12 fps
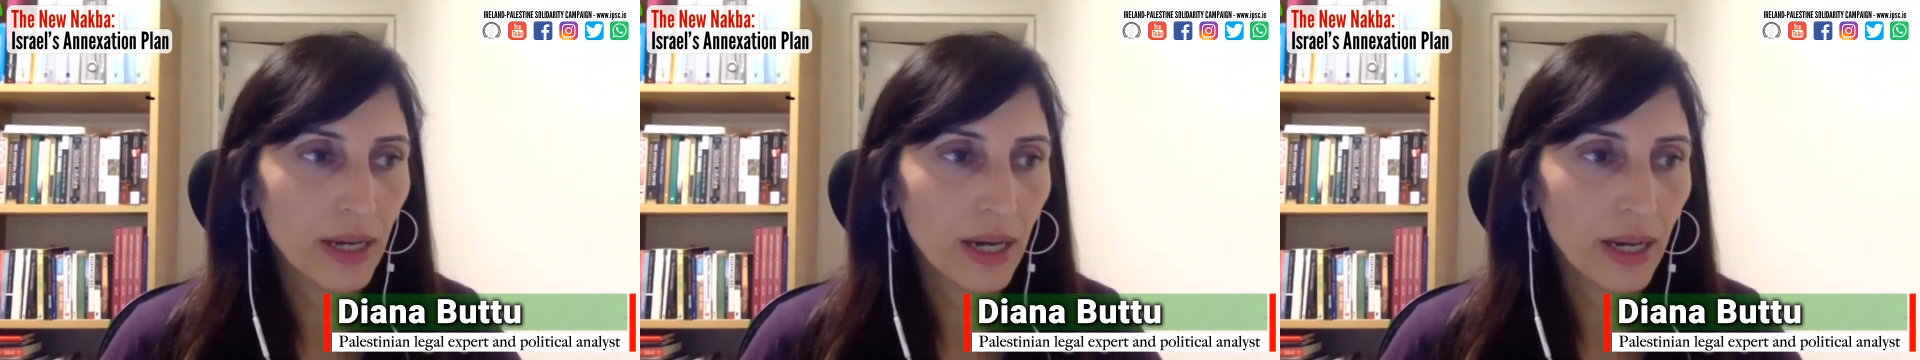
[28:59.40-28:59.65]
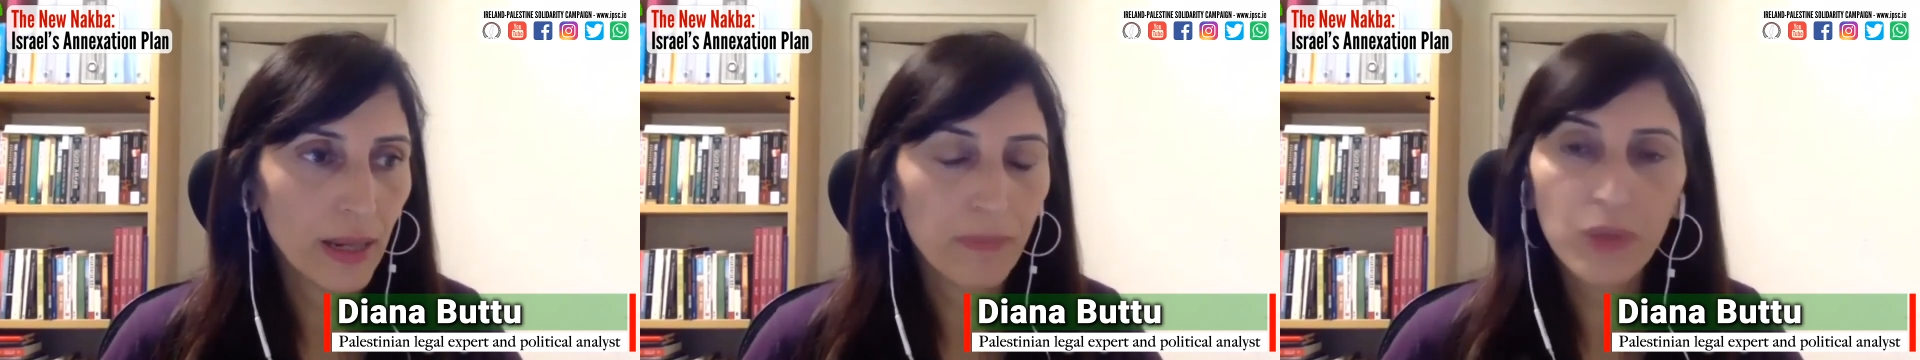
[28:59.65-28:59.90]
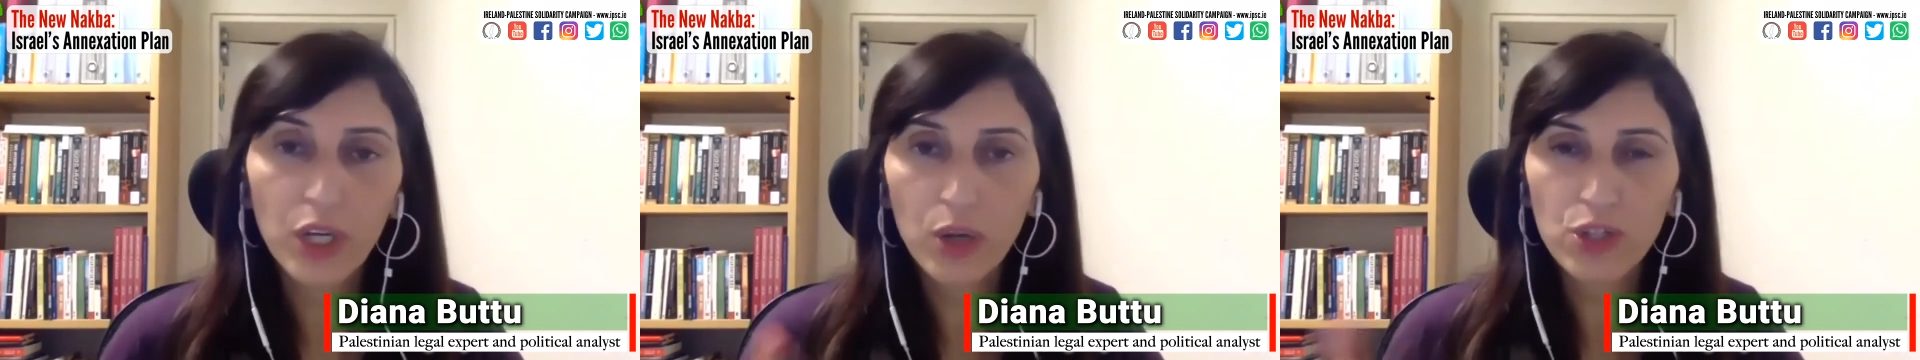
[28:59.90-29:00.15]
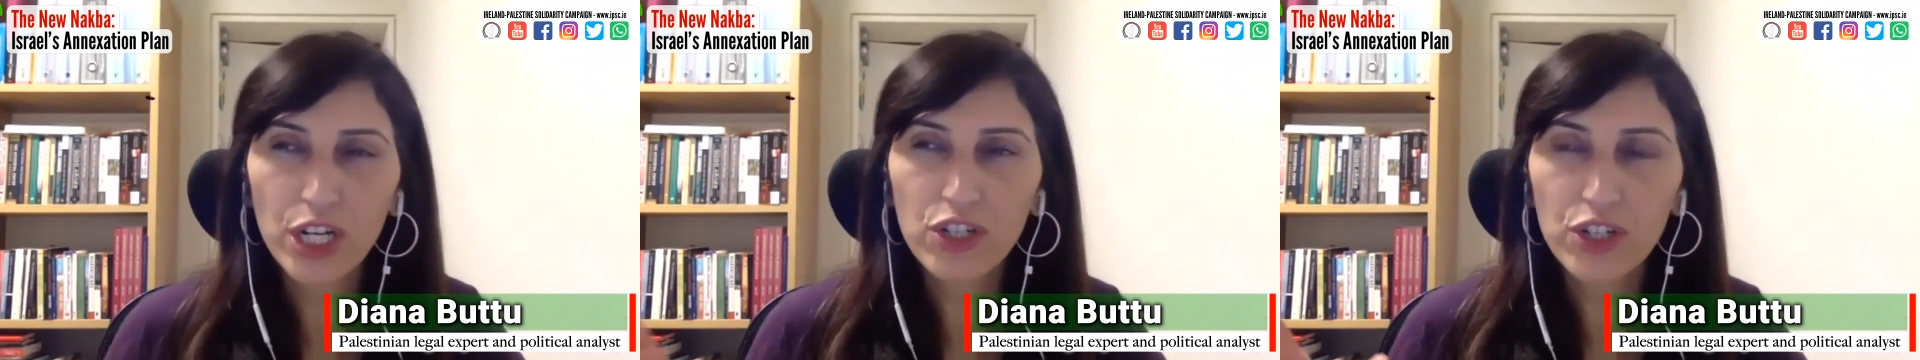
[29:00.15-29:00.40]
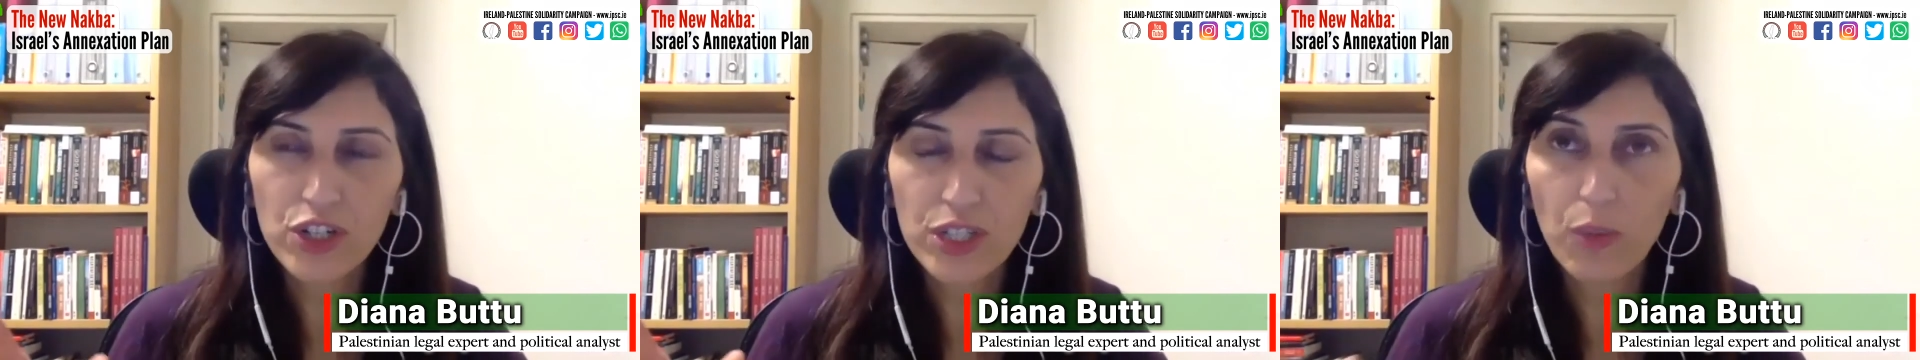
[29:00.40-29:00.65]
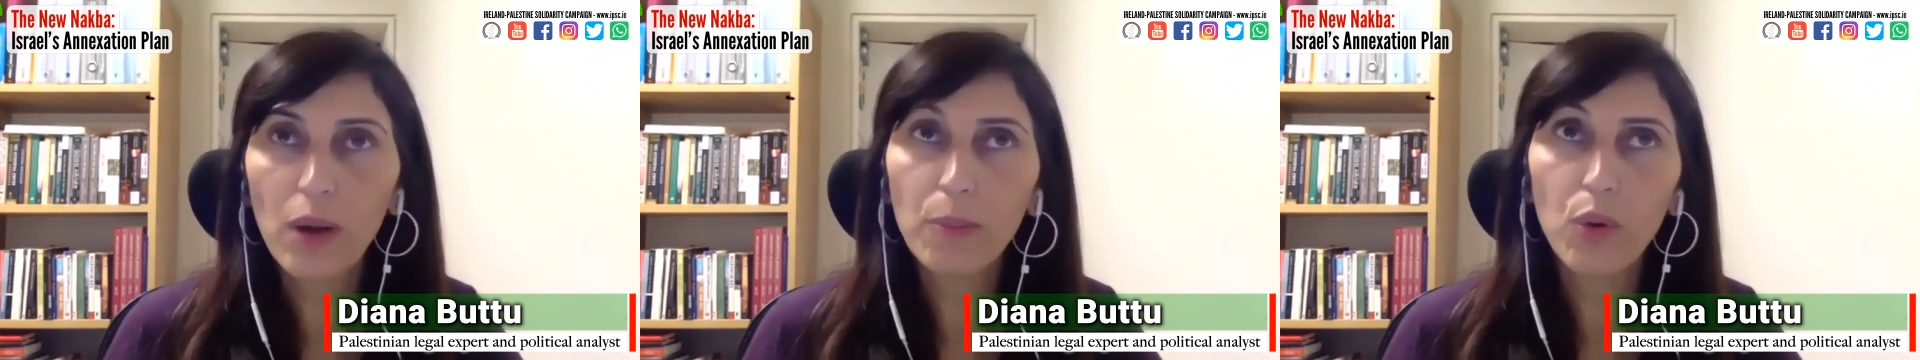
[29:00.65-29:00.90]
negotiations at
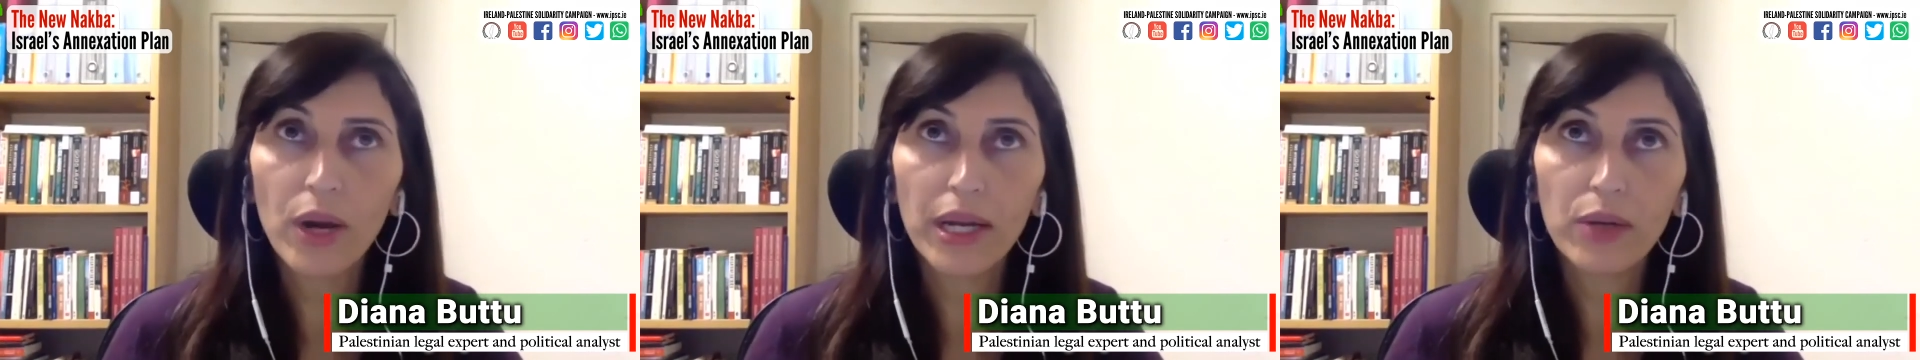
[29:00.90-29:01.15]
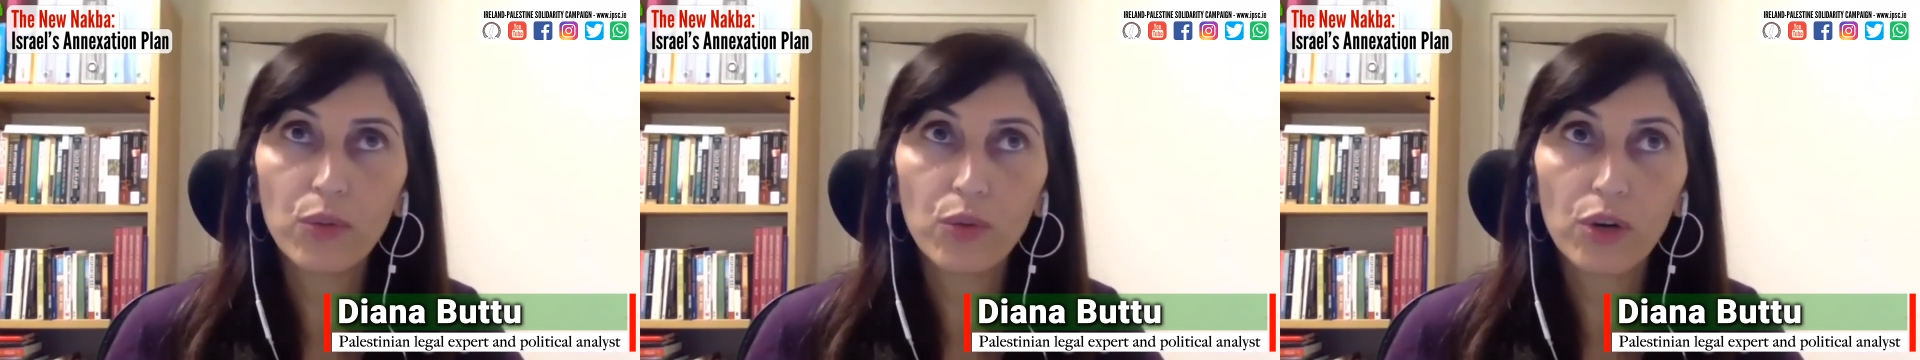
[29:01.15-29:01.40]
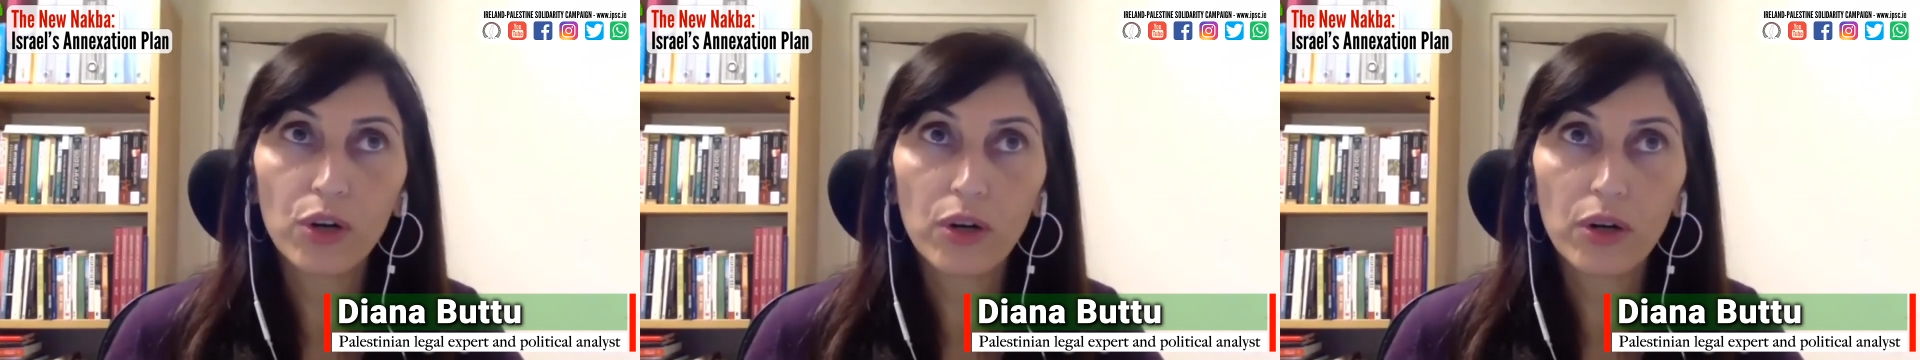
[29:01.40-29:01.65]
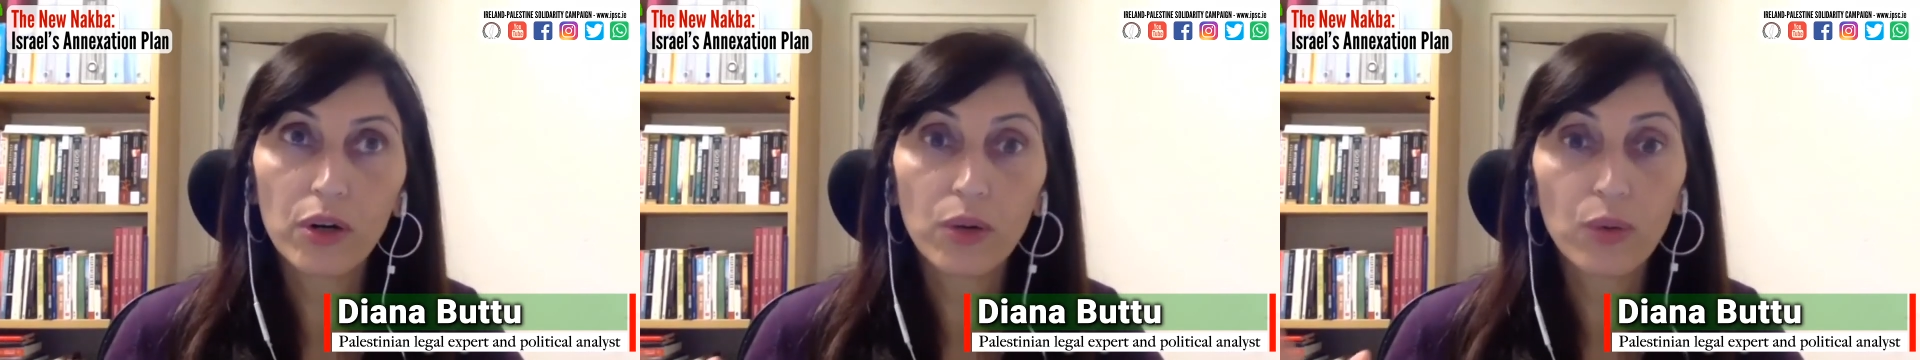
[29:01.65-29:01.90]
one point were